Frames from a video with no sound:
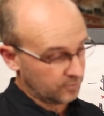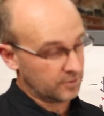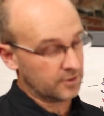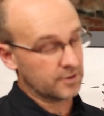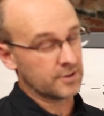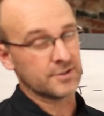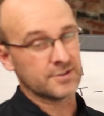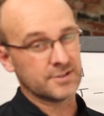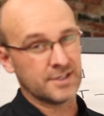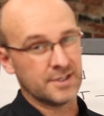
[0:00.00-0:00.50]

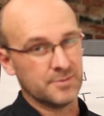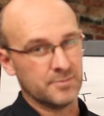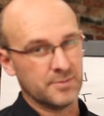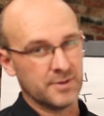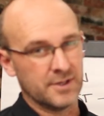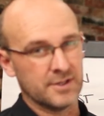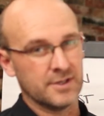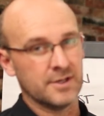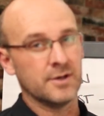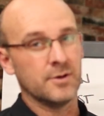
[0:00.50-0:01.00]
workers can
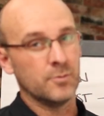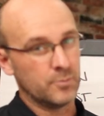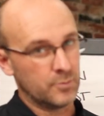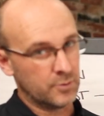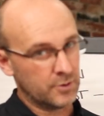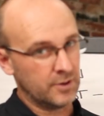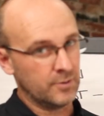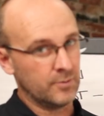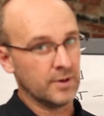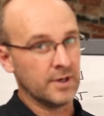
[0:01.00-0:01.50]
build it
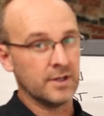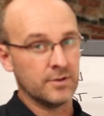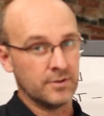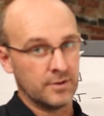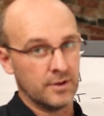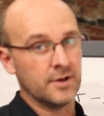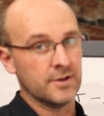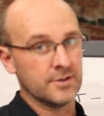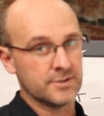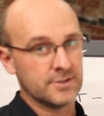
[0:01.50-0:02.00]
pretty well
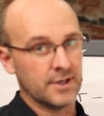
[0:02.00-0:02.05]
on